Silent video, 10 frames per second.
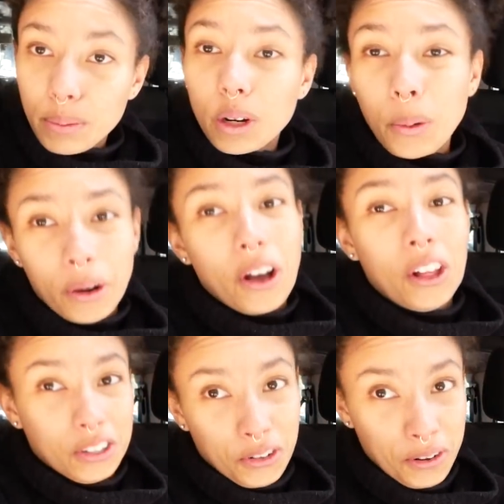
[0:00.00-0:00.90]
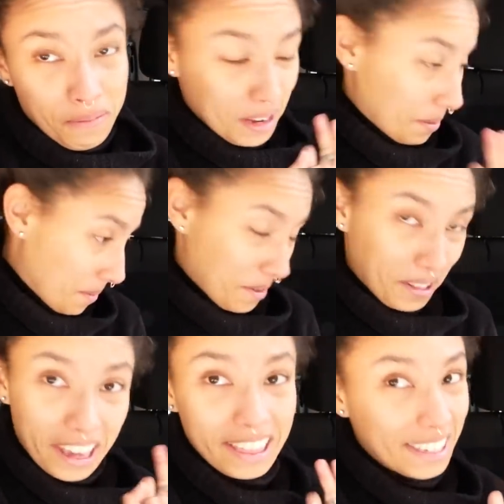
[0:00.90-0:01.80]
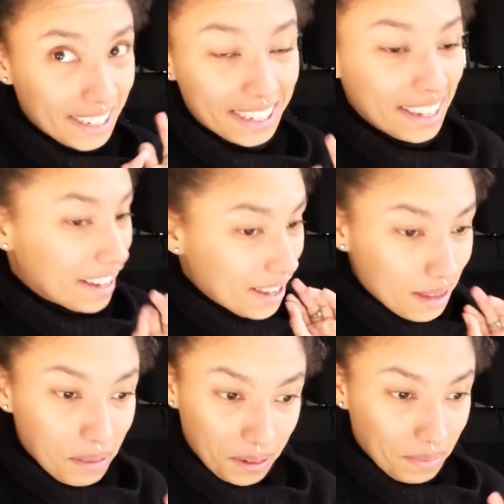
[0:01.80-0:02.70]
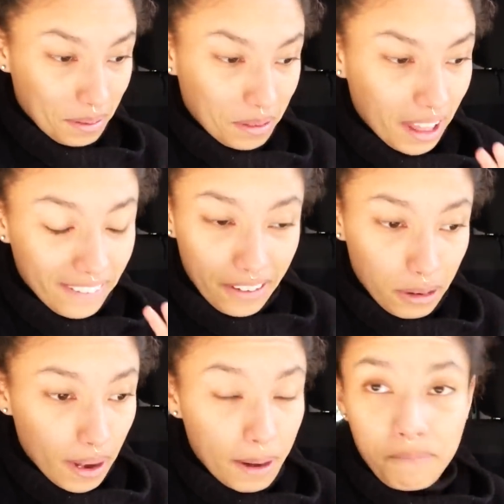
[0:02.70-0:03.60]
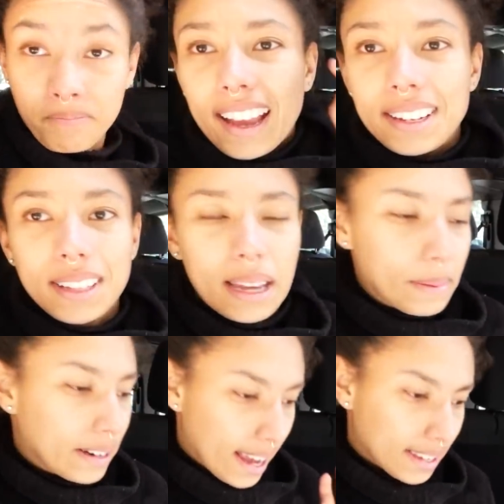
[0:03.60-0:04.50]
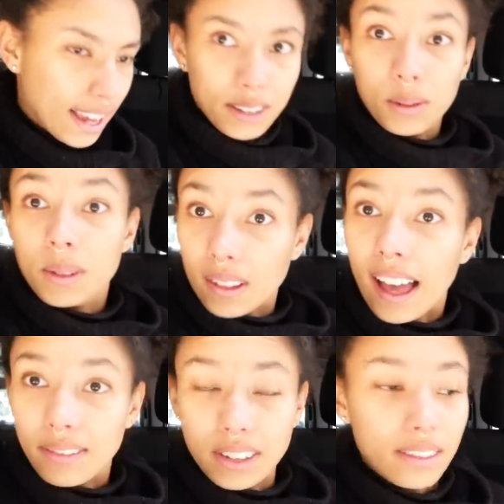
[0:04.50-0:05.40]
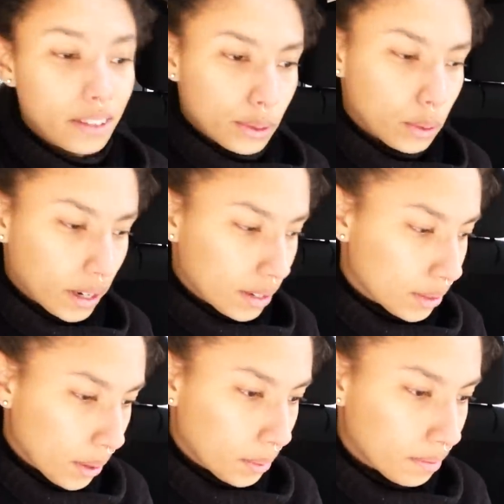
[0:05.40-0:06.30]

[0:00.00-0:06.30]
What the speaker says: We're going ultra minimal. Like, this is the most minimal I've ever been. And disclaimer, yes, I do still have stuff in storage, so